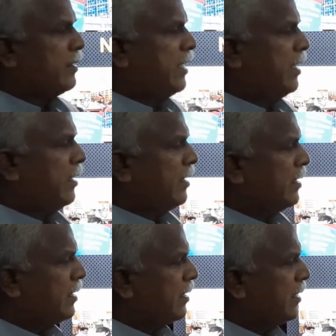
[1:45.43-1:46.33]
They are,
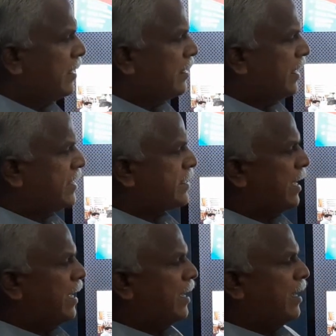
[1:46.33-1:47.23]
that is,
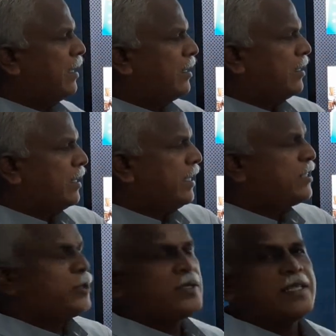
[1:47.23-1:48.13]

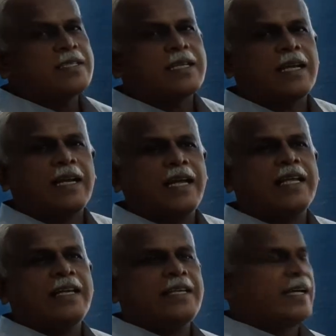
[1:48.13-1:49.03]
institutions like
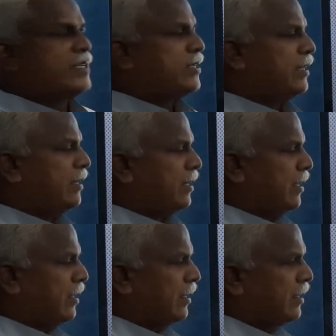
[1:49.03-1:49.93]
educational
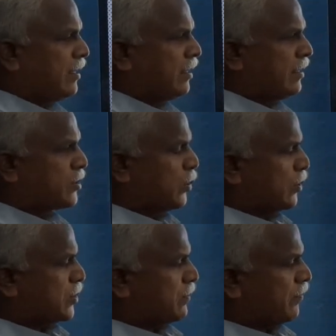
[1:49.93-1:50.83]
schools.